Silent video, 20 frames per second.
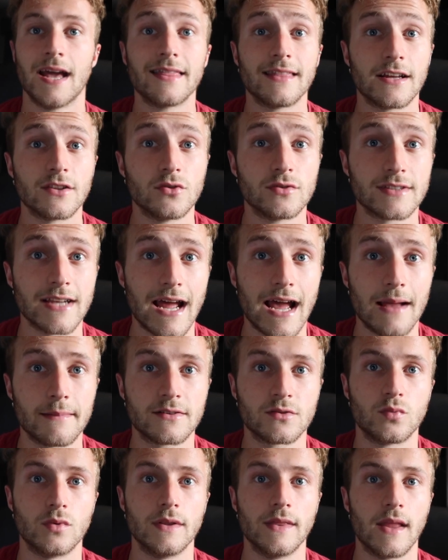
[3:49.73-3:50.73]
that those
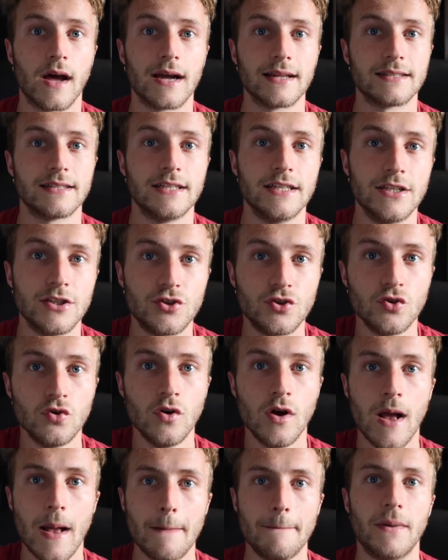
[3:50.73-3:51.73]
apps will not teach you,